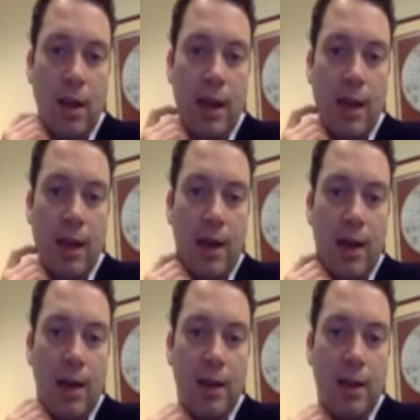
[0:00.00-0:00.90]
And,
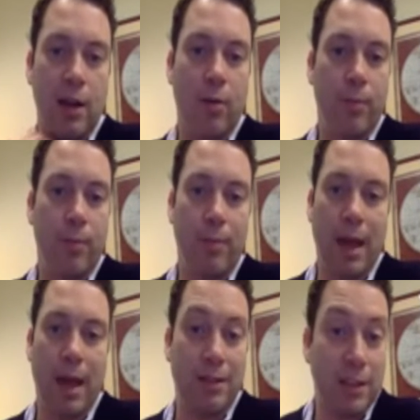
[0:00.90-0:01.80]
uh, you know, I'm
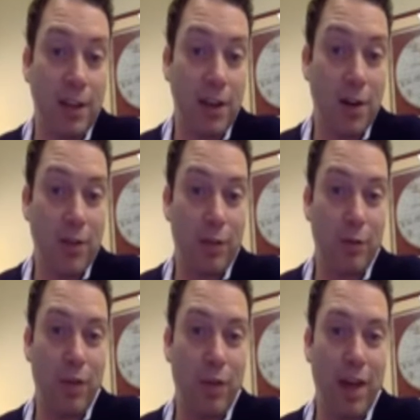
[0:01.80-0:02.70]
Latino, they
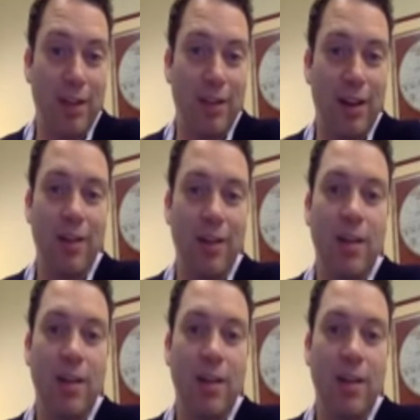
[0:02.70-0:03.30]
threw that in there.